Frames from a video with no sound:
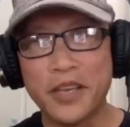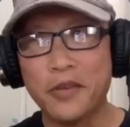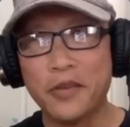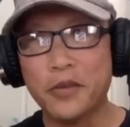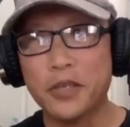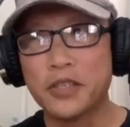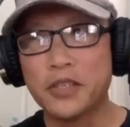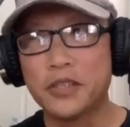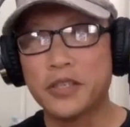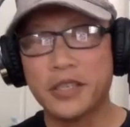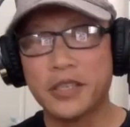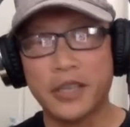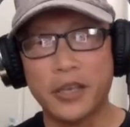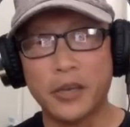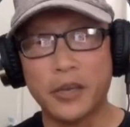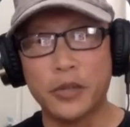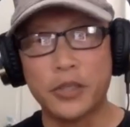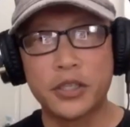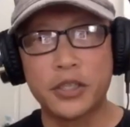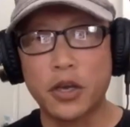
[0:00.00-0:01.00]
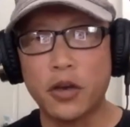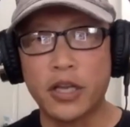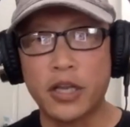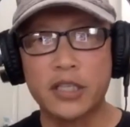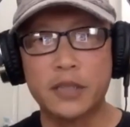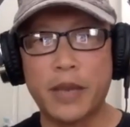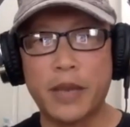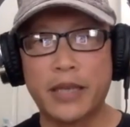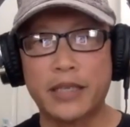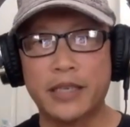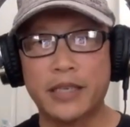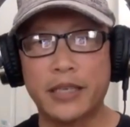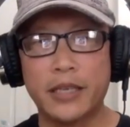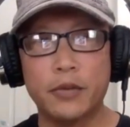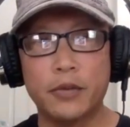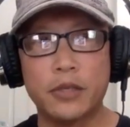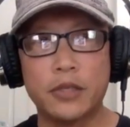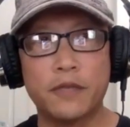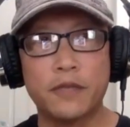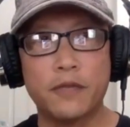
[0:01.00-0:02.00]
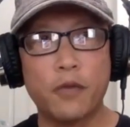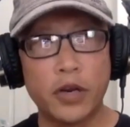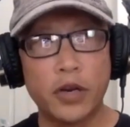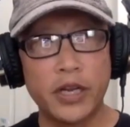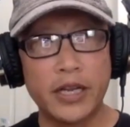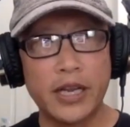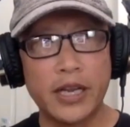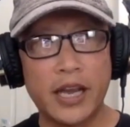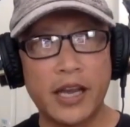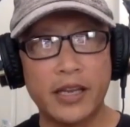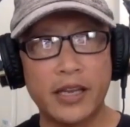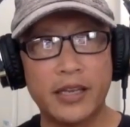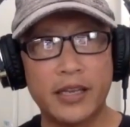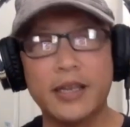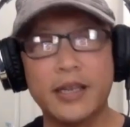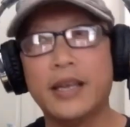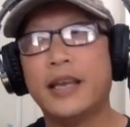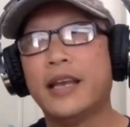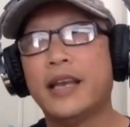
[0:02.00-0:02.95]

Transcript: it was it was so unexpected. He was 49